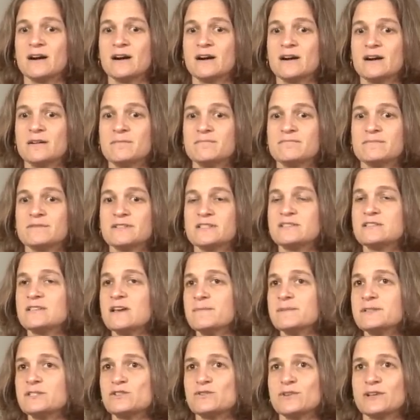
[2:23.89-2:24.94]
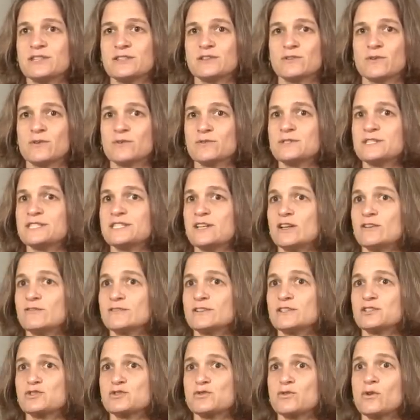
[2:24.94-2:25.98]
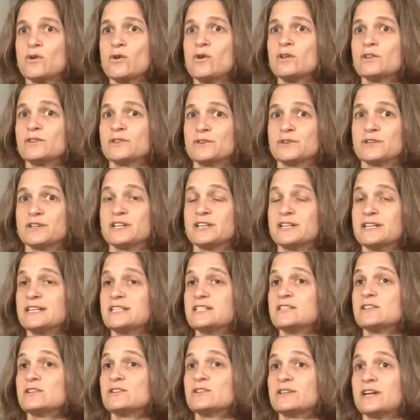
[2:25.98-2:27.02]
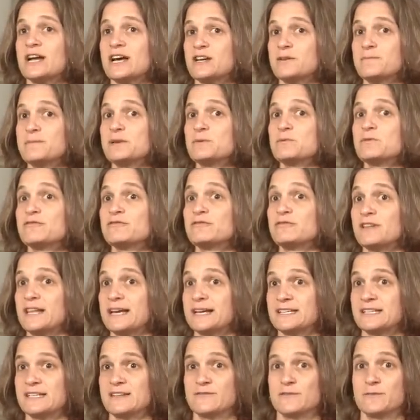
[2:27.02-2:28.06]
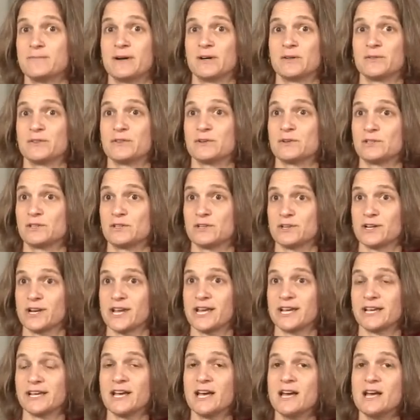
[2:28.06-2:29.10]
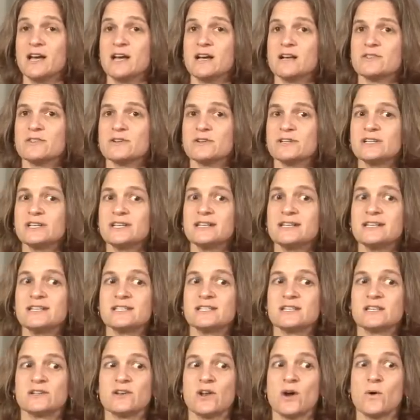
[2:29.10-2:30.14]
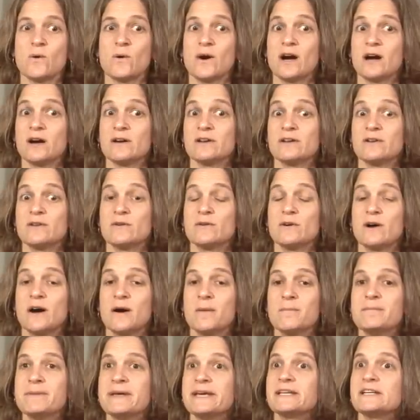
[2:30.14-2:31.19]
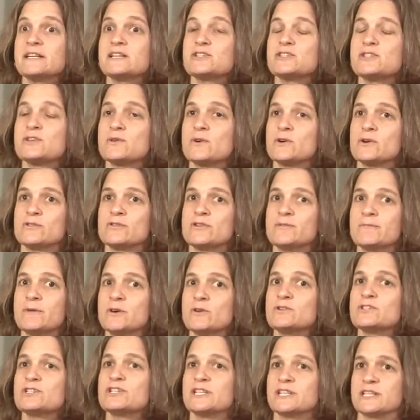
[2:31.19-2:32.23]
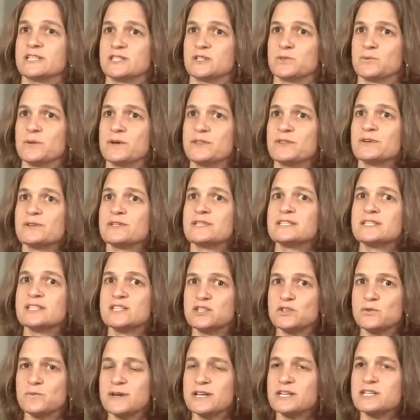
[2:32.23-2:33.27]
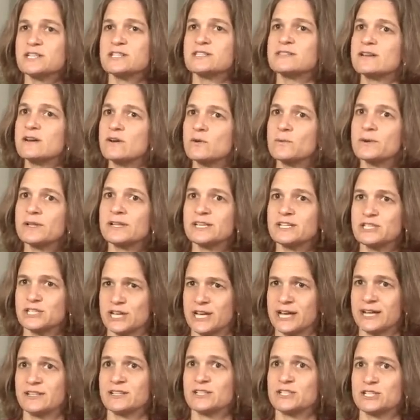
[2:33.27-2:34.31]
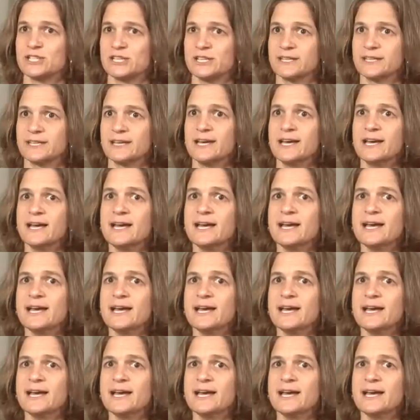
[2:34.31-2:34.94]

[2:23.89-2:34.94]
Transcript: um, demonstrate their own self control and they're going to need to learn how to be reflective about their learning. They're going to need to know how to uh, manage their own emotions when they're in situations that are really challenging.